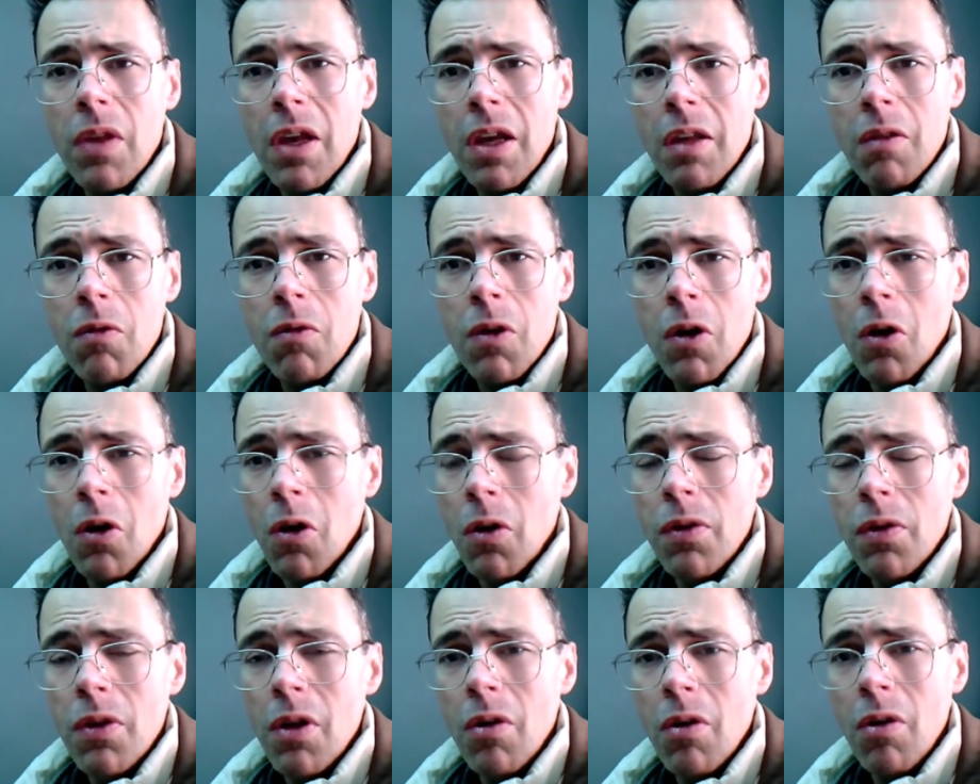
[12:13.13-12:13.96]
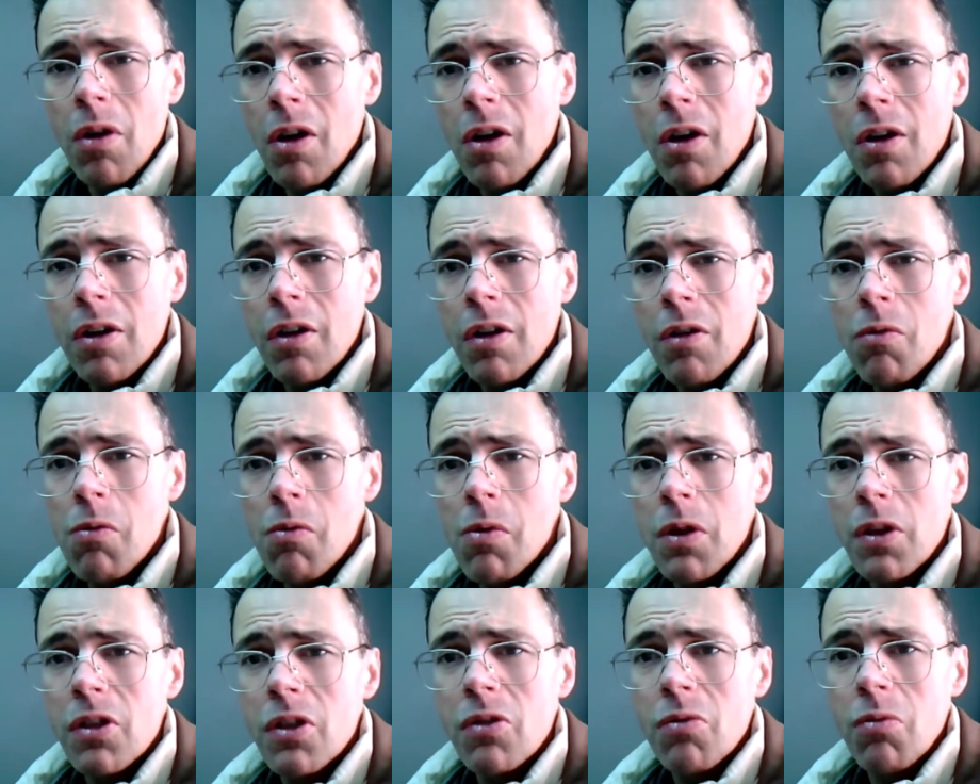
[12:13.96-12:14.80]
It all no longer
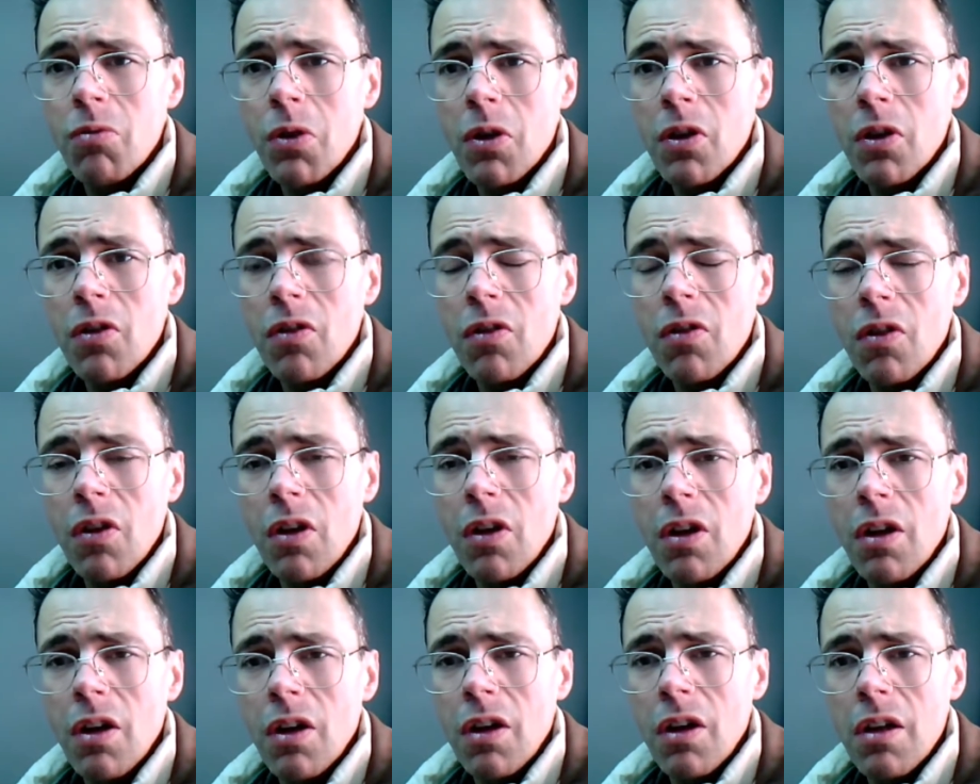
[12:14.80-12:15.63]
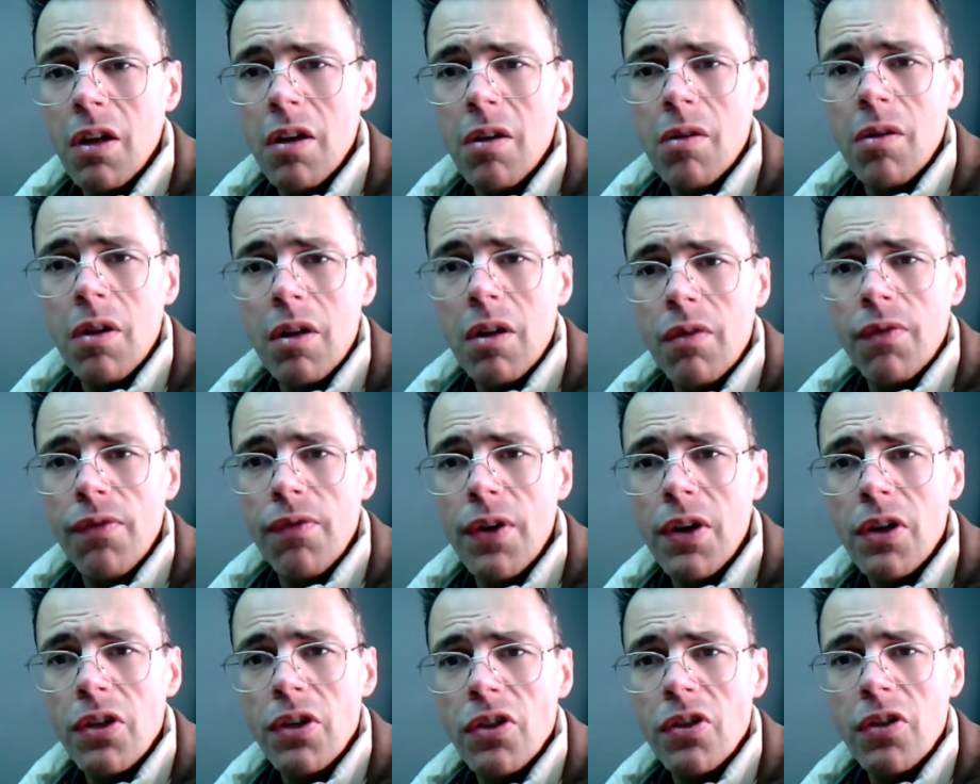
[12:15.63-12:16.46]
was what, uh, you know, at
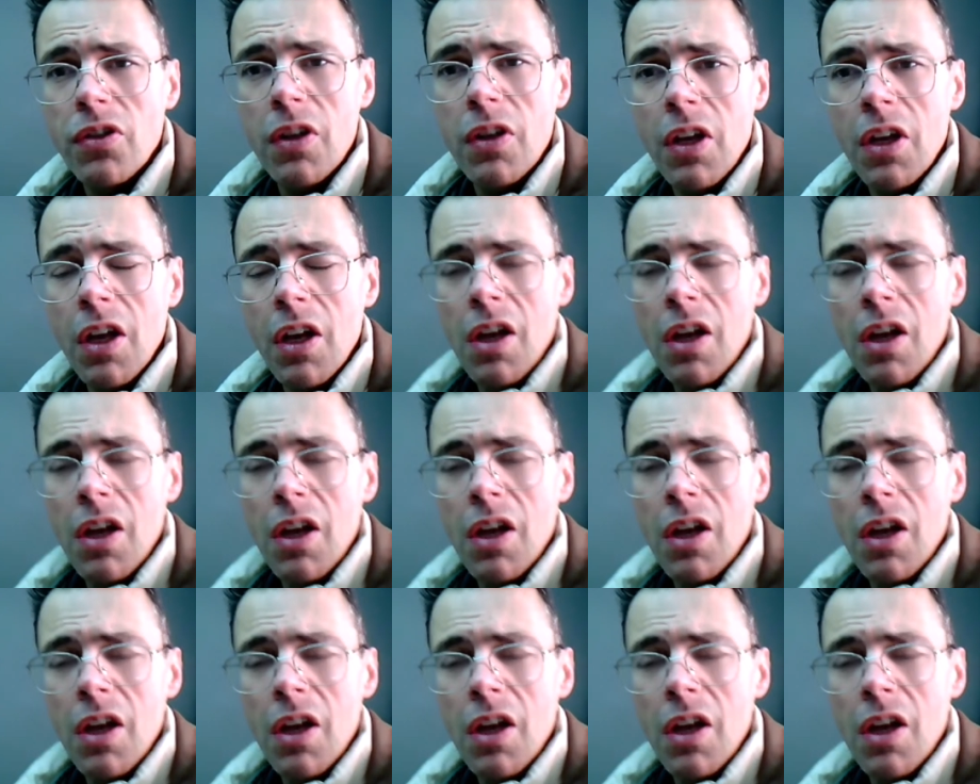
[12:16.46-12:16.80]
first